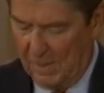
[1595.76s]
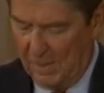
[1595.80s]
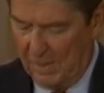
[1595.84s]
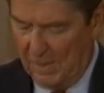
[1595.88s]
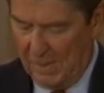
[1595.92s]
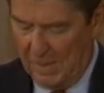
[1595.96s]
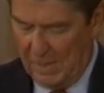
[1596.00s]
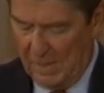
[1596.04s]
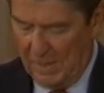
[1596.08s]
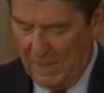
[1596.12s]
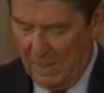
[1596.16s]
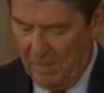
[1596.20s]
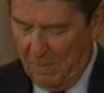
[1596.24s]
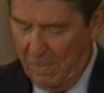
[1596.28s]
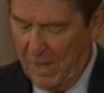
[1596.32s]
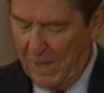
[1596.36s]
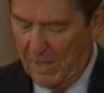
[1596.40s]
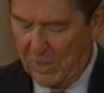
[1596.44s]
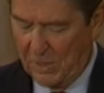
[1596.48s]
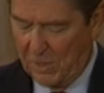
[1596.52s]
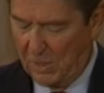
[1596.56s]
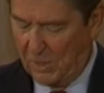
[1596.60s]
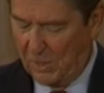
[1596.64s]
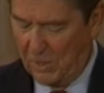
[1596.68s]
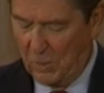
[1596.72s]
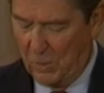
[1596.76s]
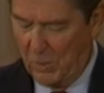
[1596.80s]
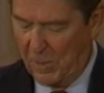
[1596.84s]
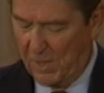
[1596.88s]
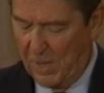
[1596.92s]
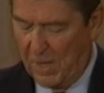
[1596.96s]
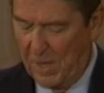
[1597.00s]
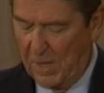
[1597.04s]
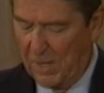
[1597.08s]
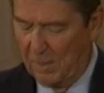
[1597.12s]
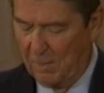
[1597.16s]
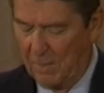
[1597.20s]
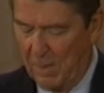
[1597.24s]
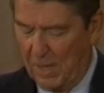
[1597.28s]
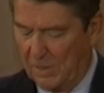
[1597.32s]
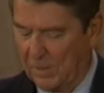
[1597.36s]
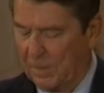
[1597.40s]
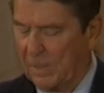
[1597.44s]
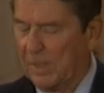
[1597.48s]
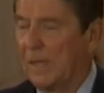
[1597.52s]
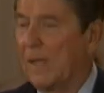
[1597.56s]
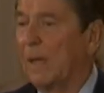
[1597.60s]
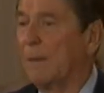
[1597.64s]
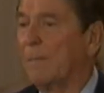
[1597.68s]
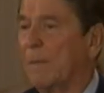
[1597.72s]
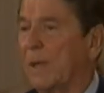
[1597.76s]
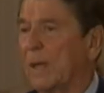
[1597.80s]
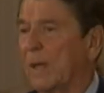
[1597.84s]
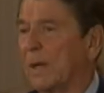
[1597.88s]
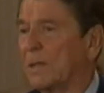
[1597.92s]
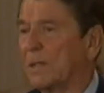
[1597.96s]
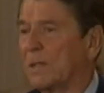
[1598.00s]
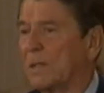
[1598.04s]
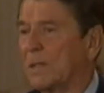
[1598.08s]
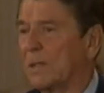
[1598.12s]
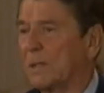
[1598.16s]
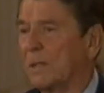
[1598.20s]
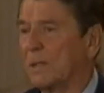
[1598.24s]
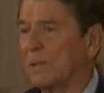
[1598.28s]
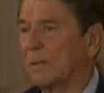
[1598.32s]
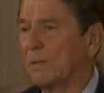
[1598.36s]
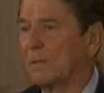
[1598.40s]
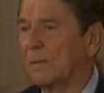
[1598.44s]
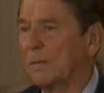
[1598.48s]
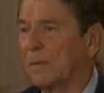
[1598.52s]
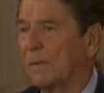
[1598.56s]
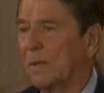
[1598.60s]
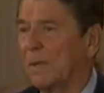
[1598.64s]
the debates that are going on about the MX,